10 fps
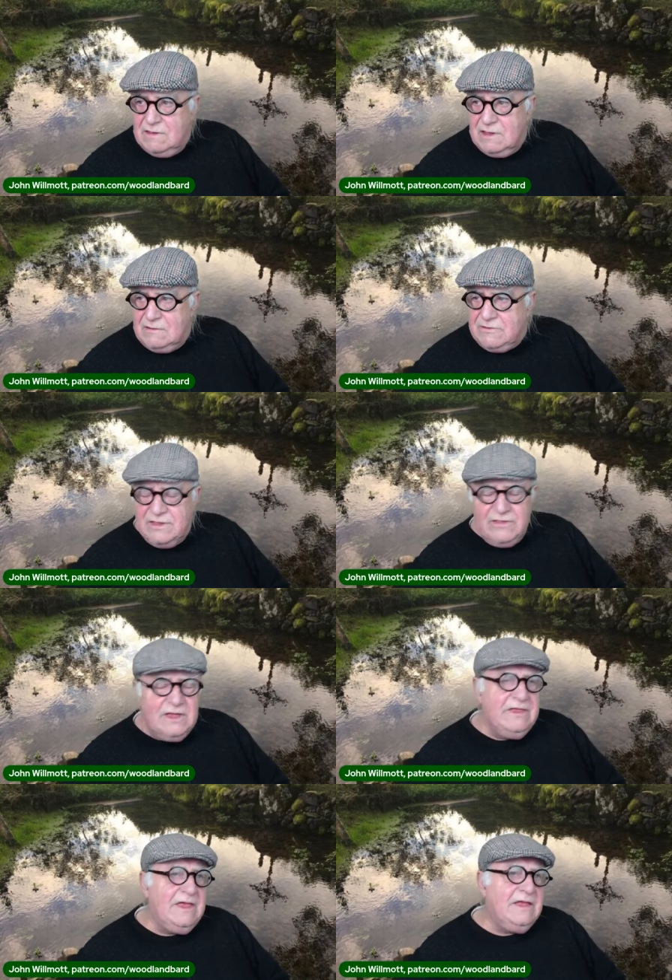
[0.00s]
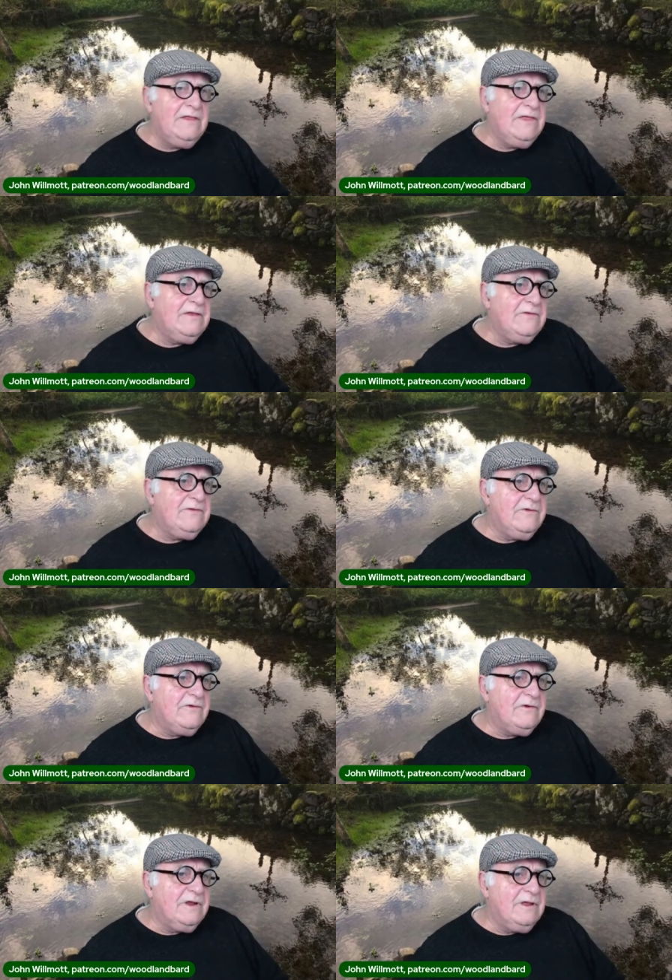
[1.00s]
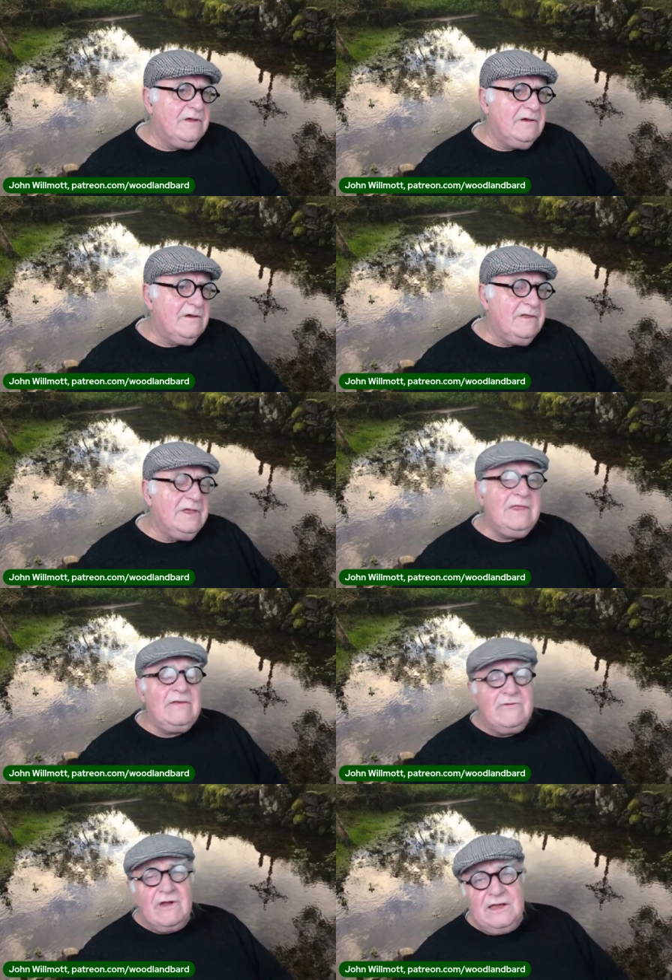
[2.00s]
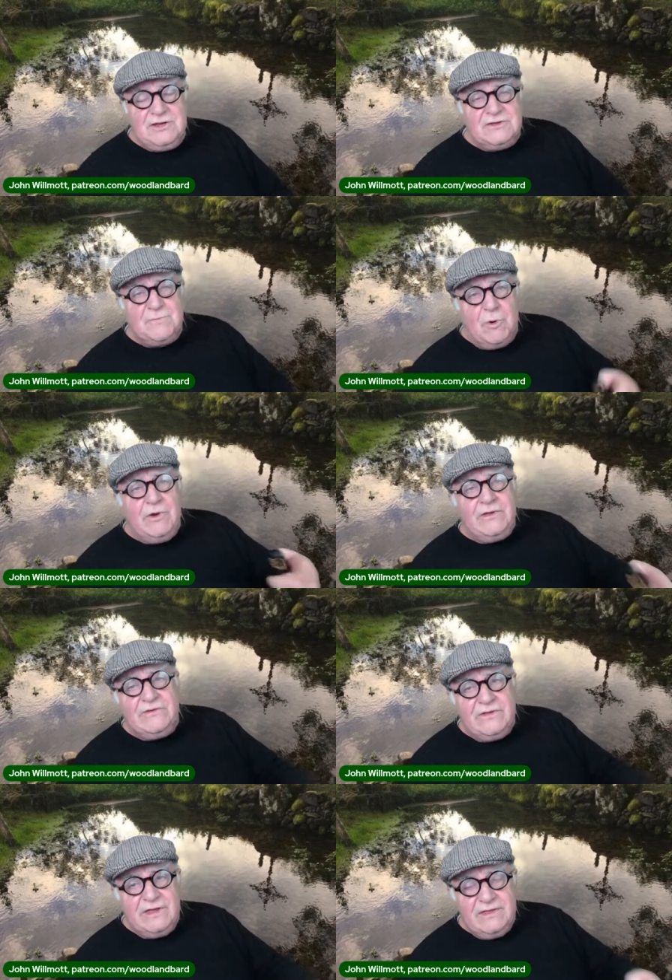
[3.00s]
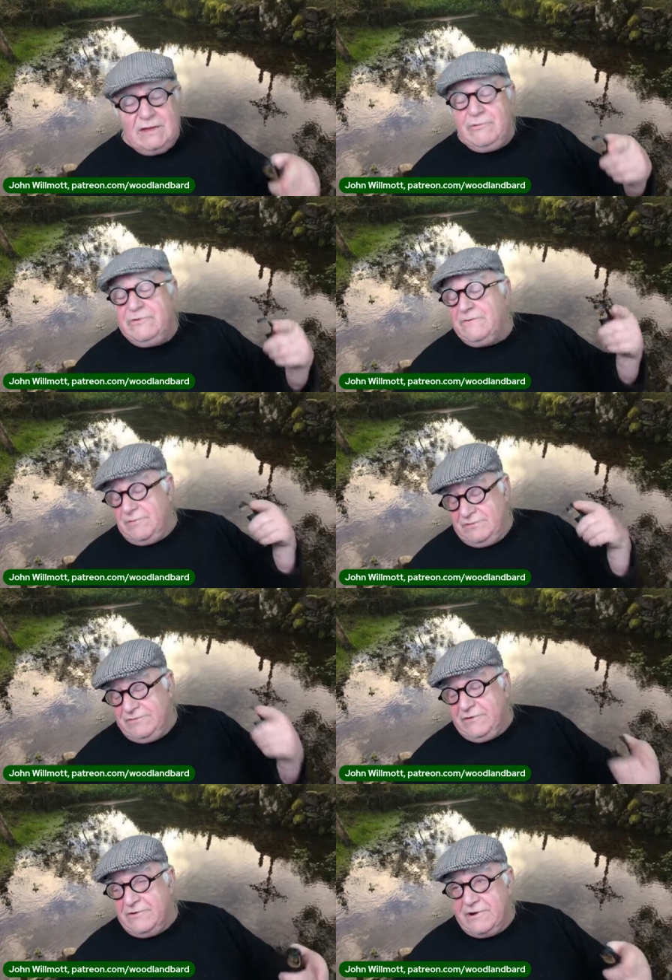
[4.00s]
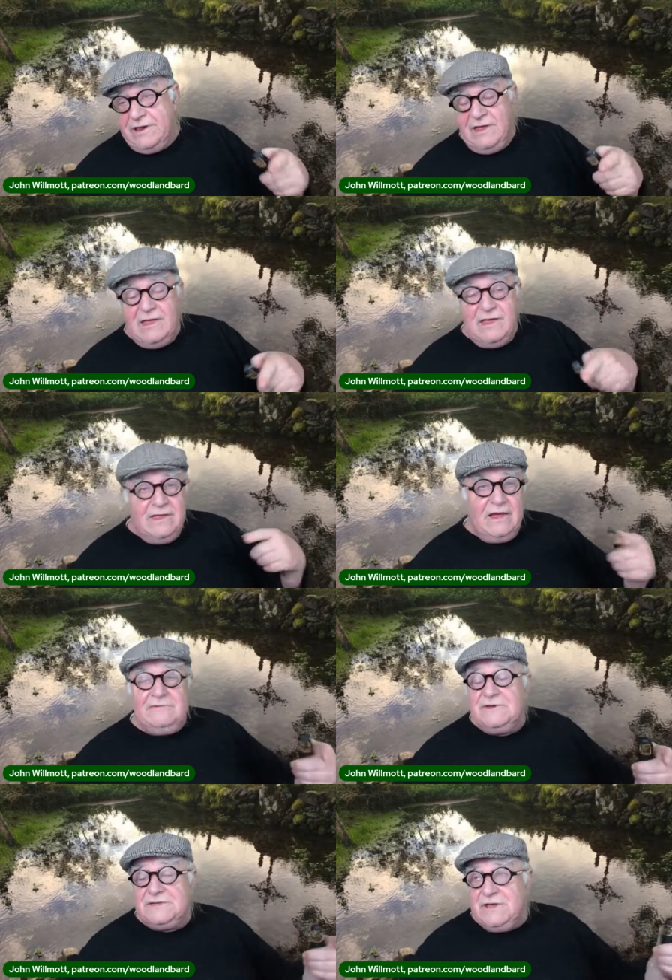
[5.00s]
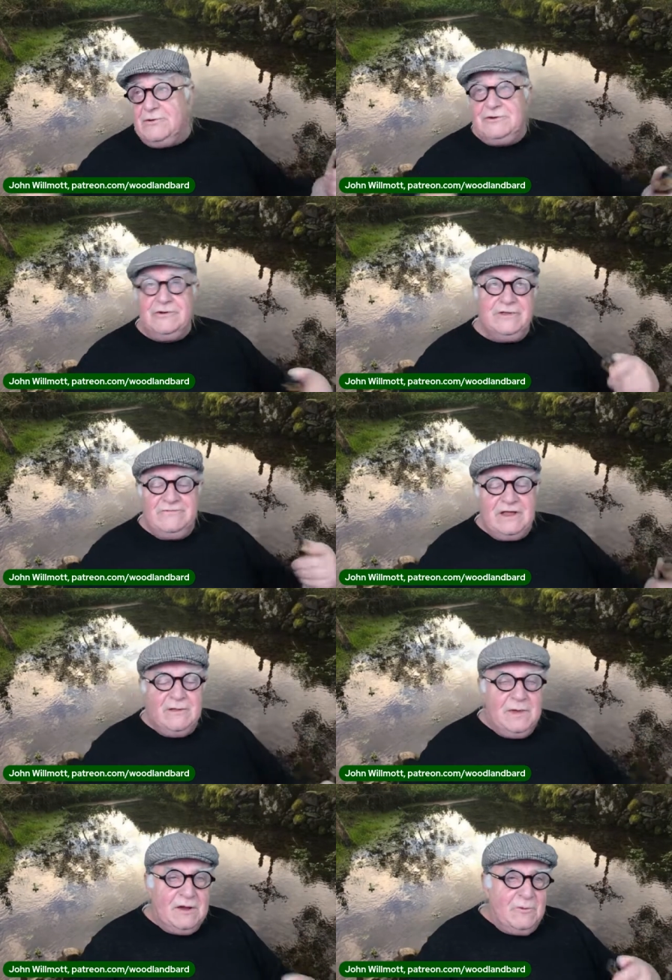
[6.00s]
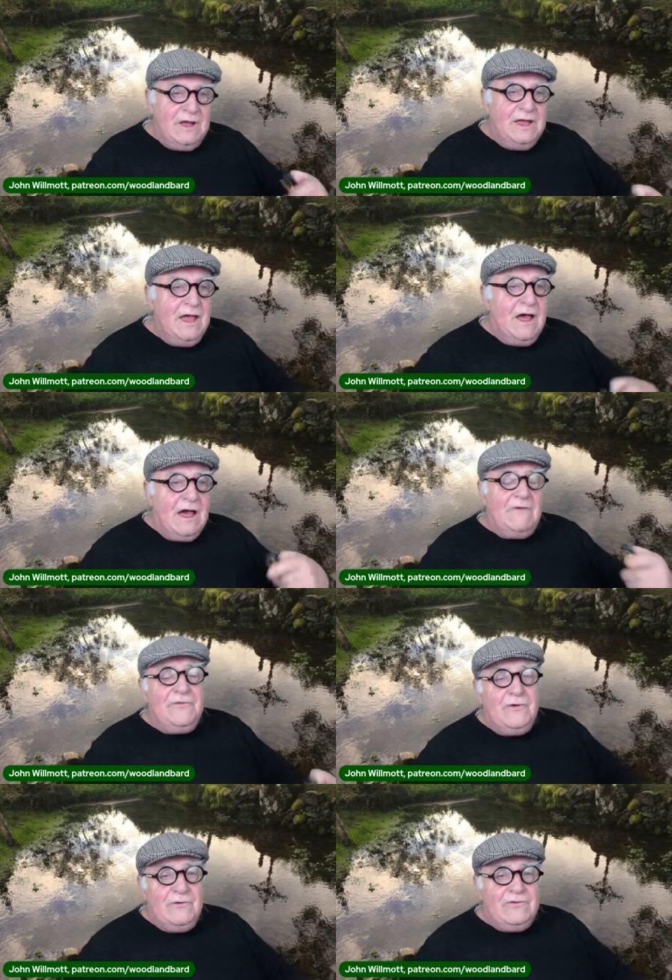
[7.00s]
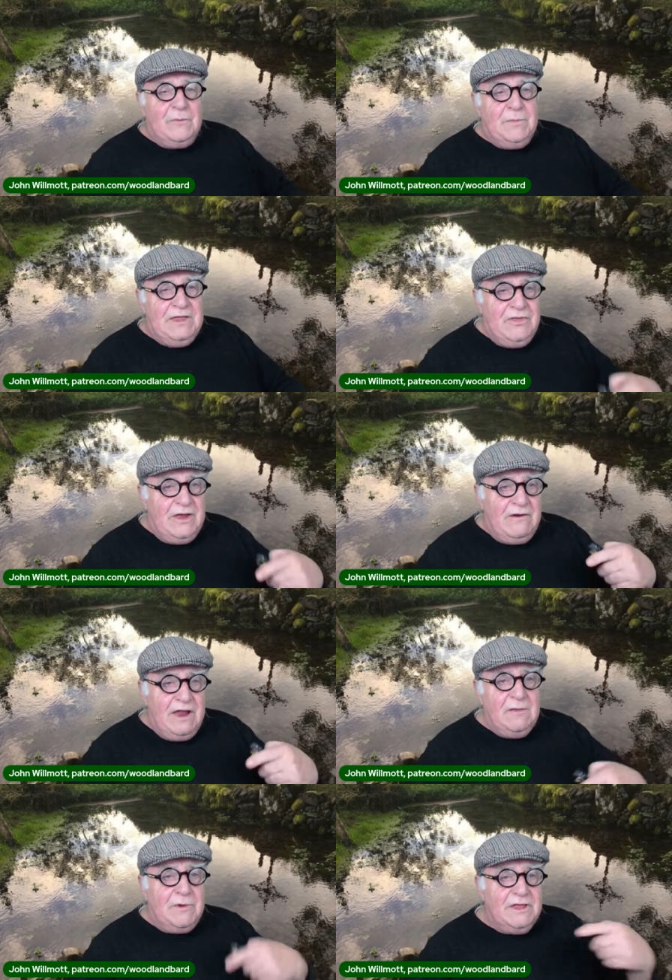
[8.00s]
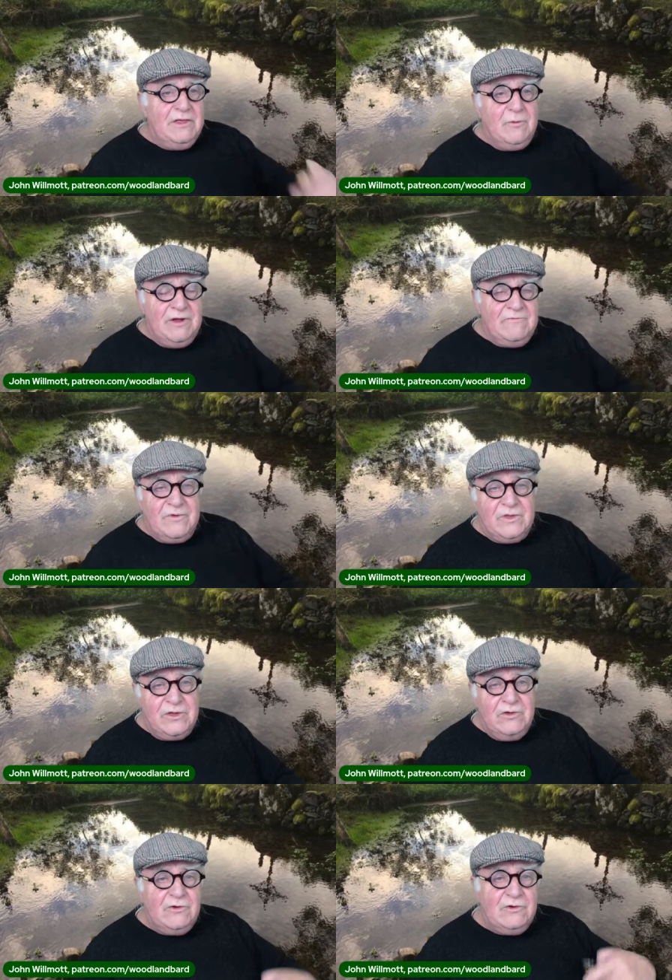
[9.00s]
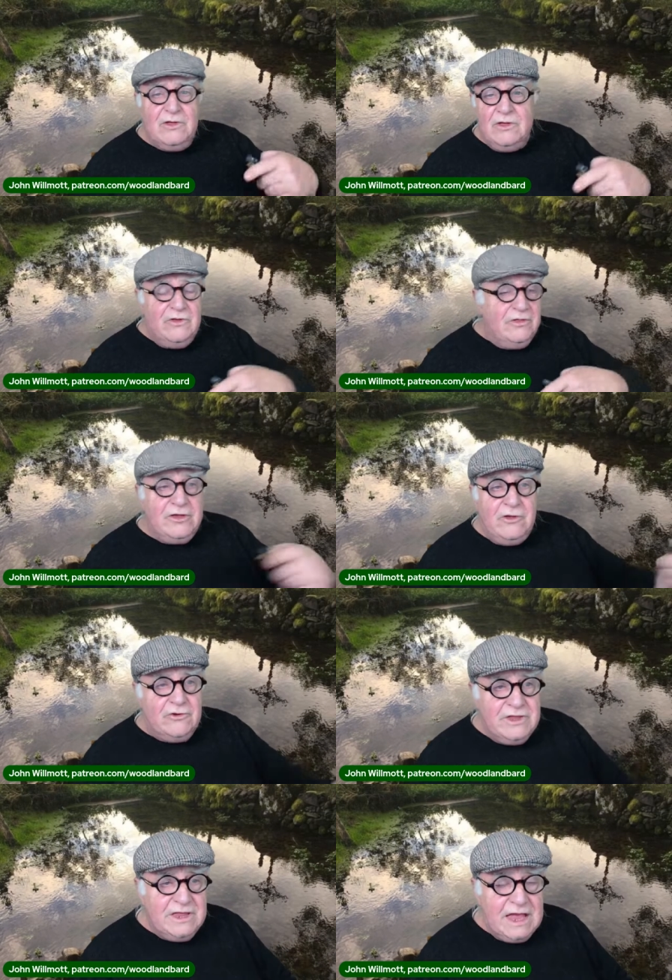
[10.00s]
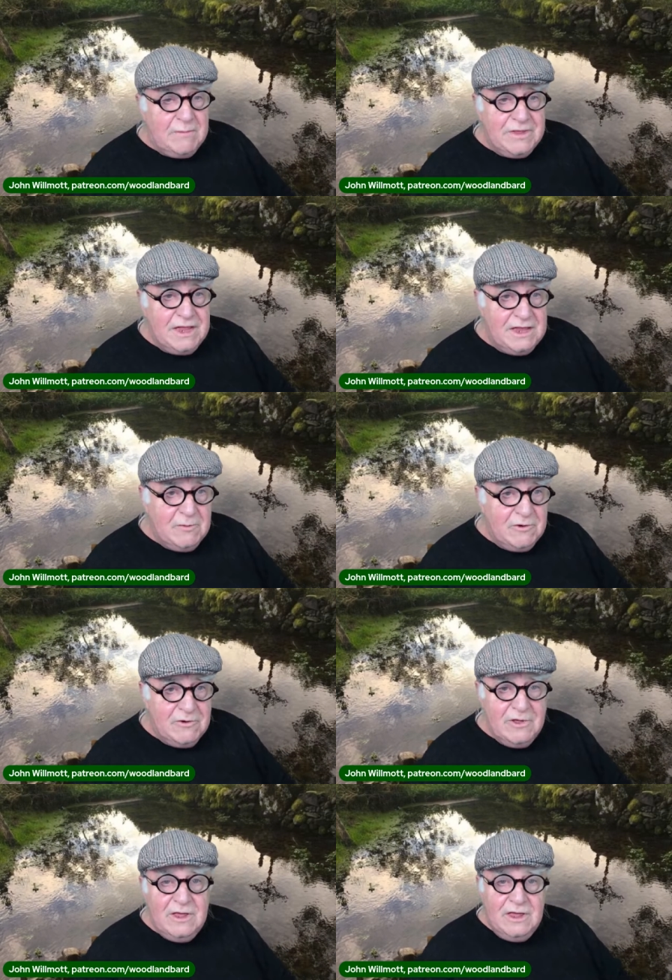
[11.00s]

I'm trying to think of the end of that story. Uh, on it. That's right. It just poisoned it. That was the full story that I've just told you in a roundabout way. After the horse had been there, anybody that went for the cure, the cure didn't happen anymore.